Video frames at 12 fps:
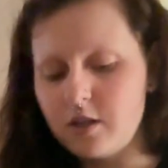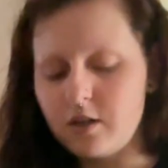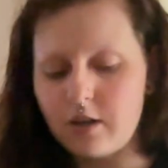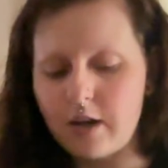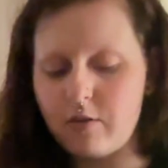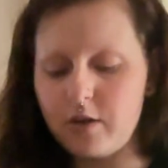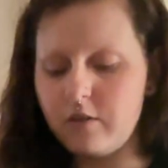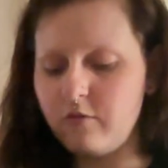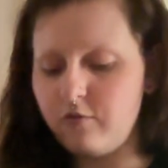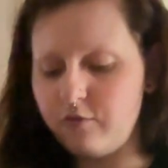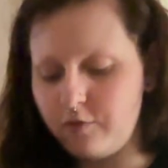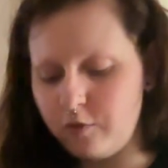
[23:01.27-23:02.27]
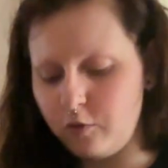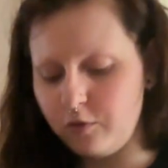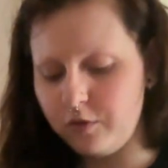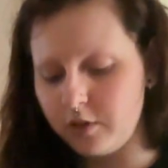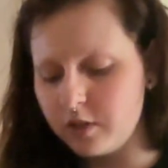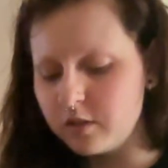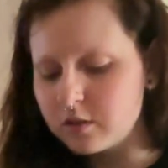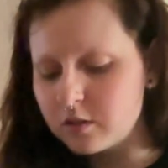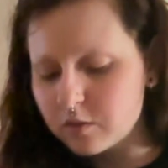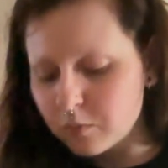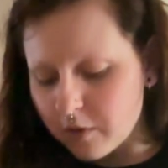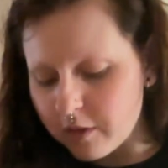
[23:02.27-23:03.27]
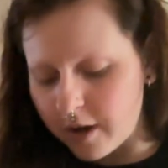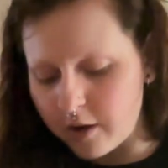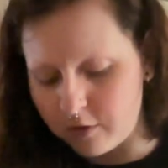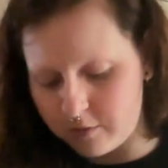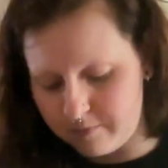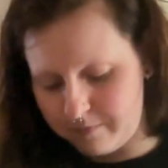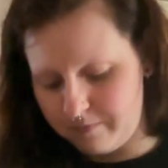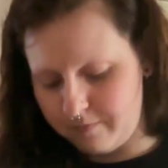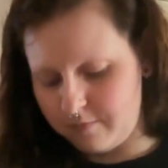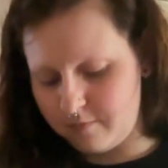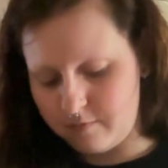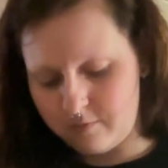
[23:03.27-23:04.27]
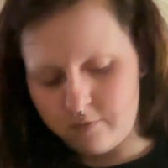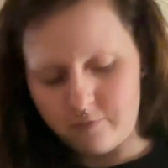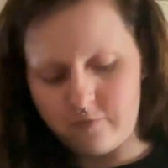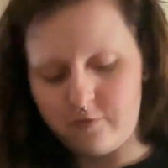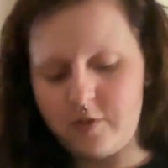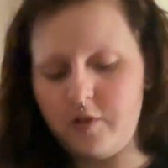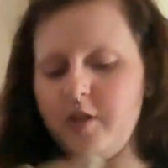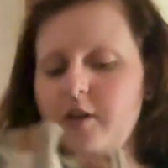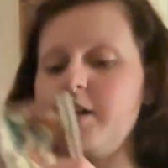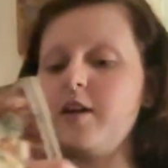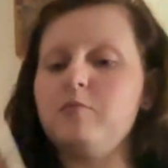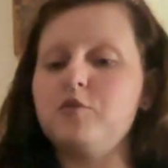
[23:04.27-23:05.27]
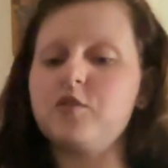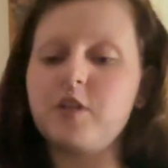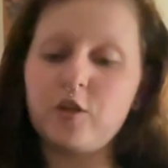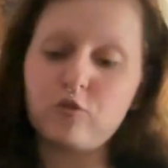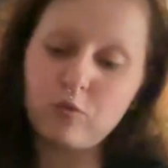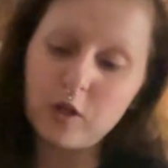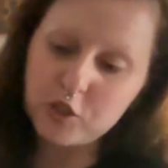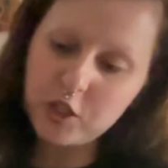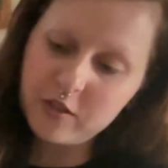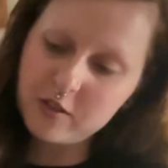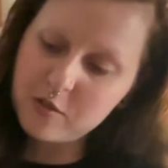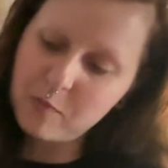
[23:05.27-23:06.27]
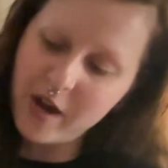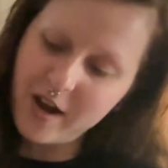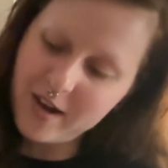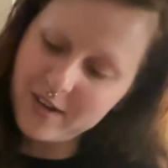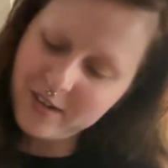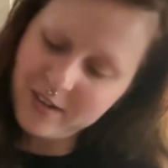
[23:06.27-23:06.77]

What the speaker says: how I can fold this without feeling like I'm just, like, crushing this bag.